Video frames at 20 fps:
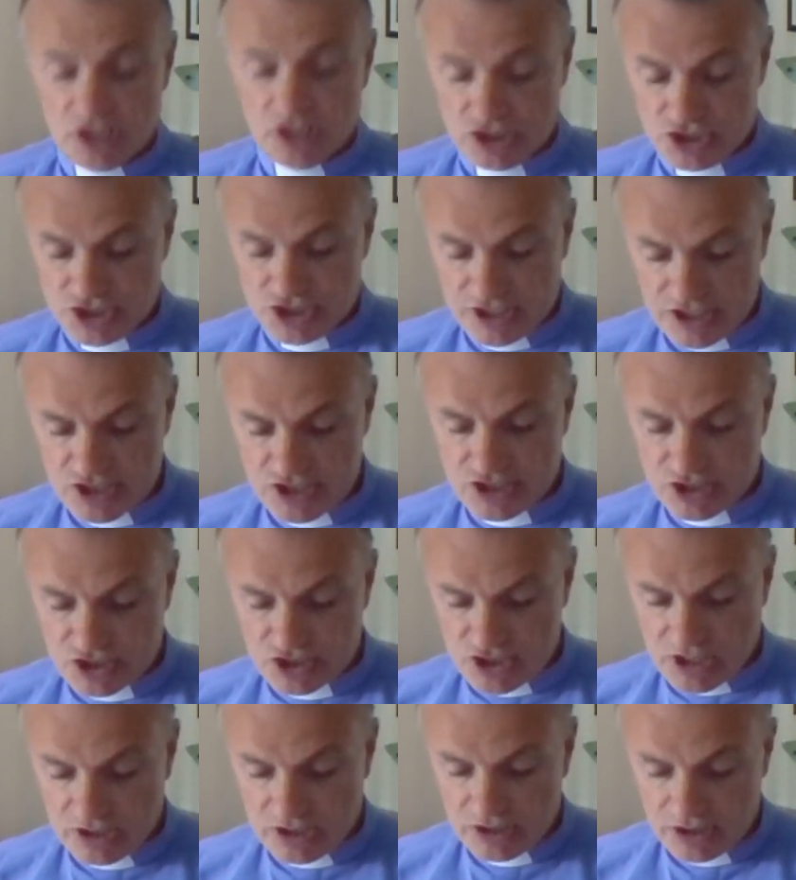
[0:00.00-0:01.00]

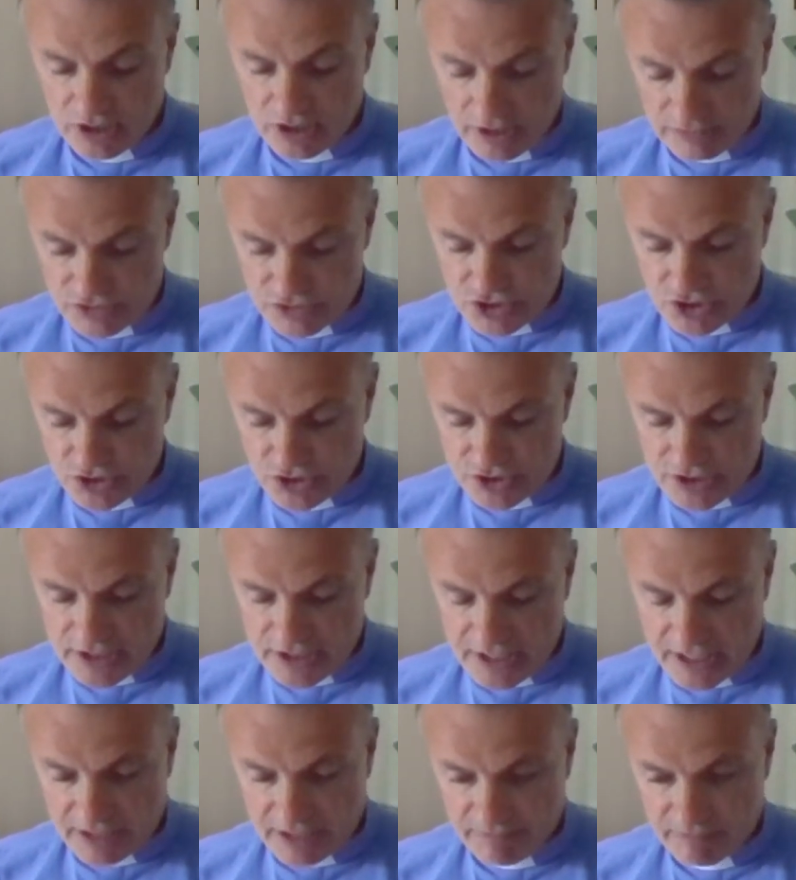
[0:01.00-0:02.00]
Jesus loves you
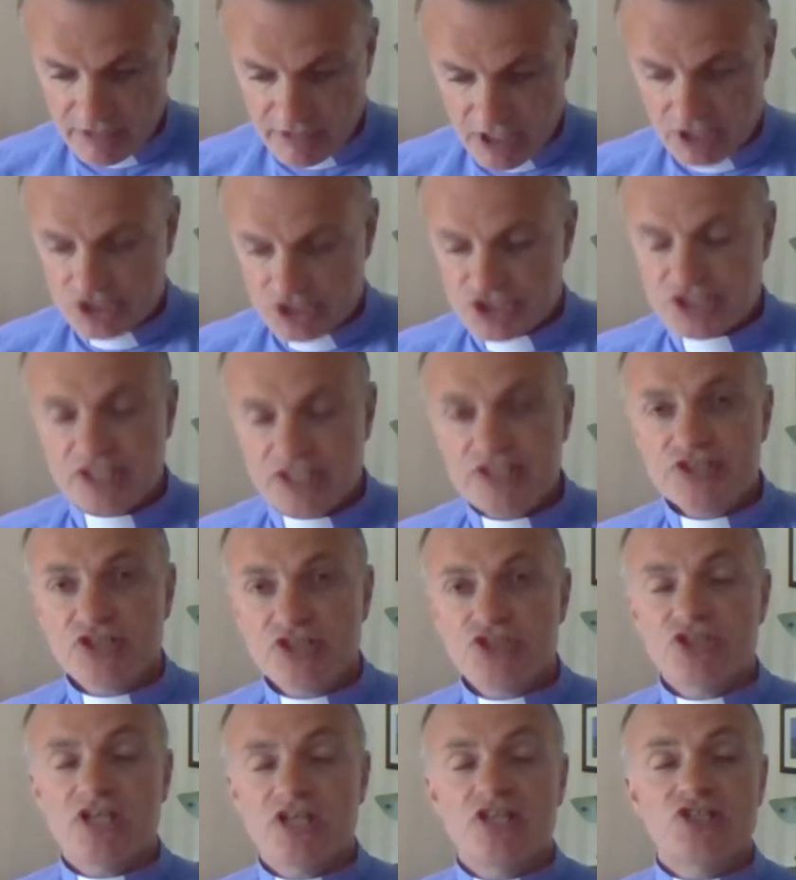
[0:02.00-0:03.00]
today.
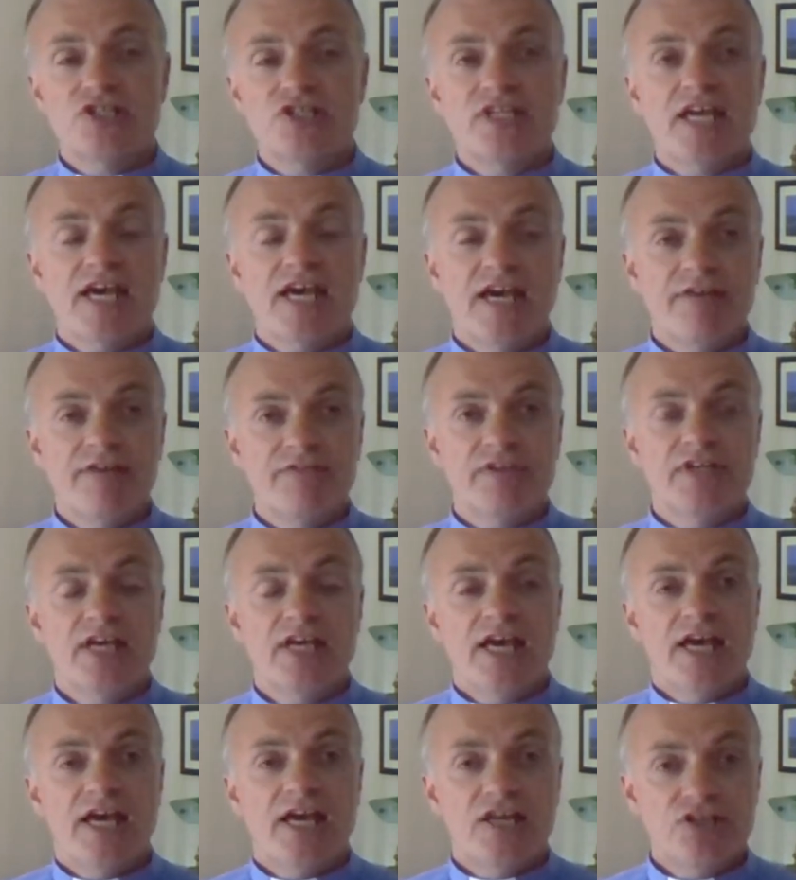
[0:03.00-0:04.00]
Jesus is in heaven
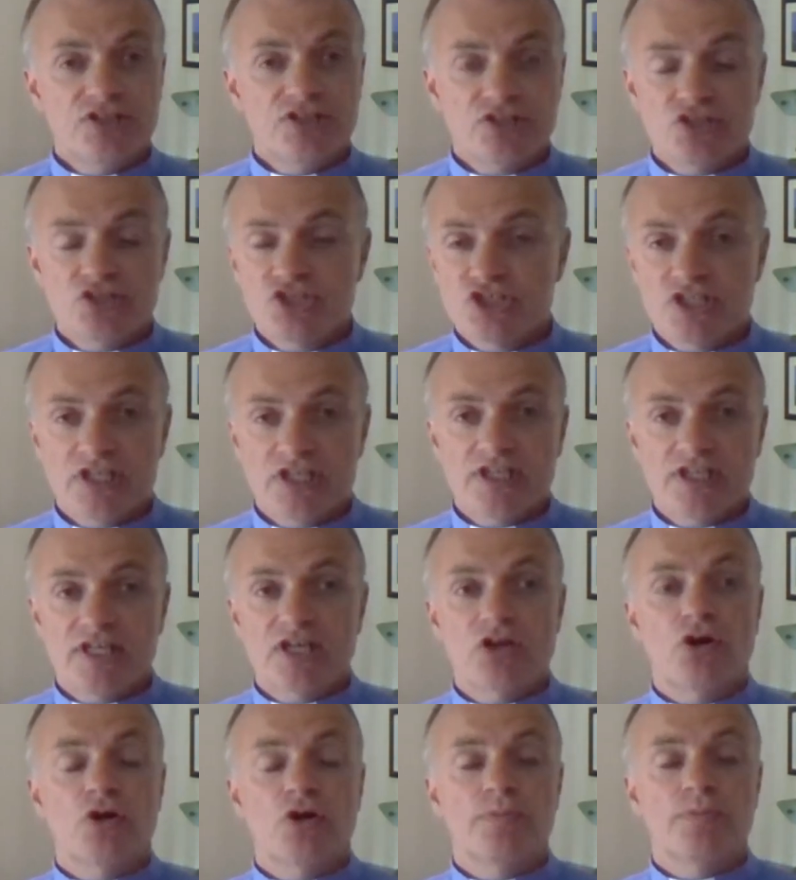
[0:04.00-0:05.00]

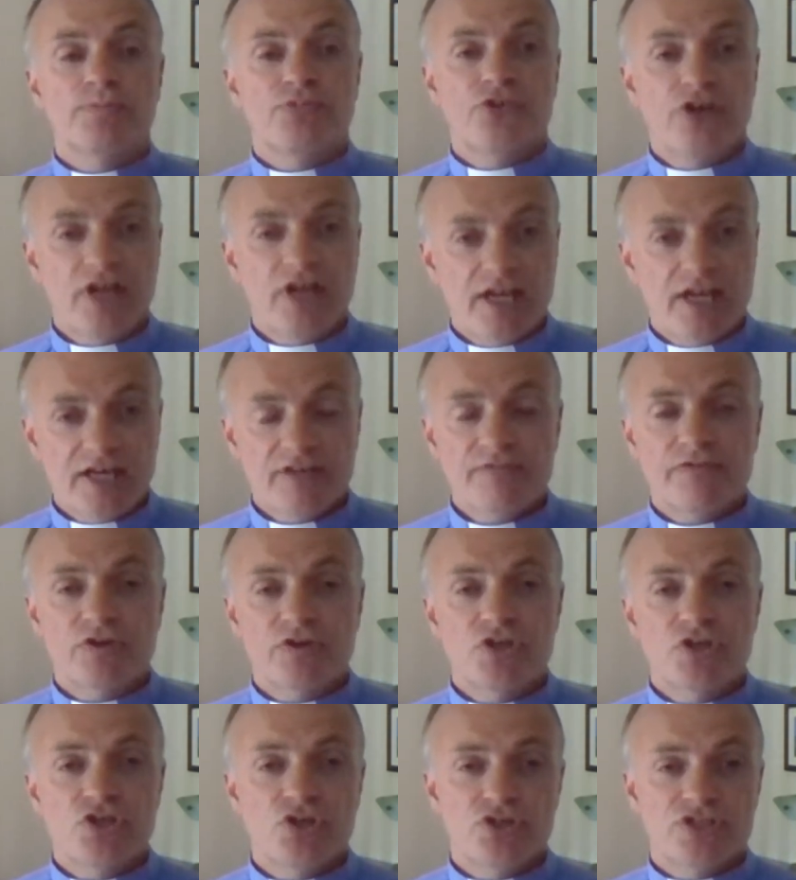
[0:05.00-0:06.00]
interceding or praying for
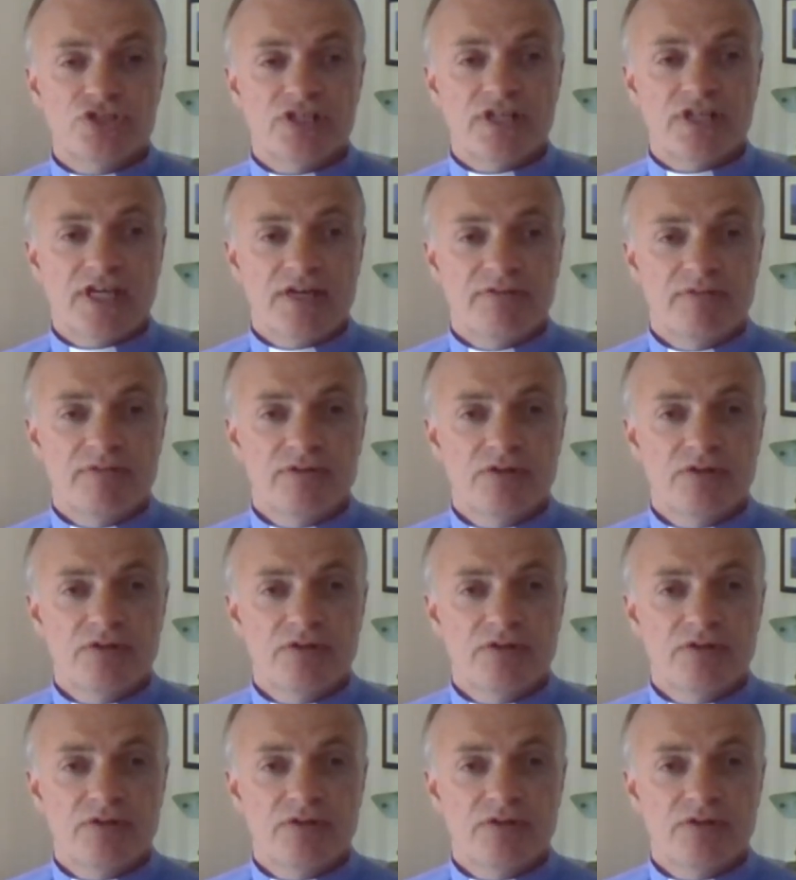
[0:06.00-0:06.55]
you today.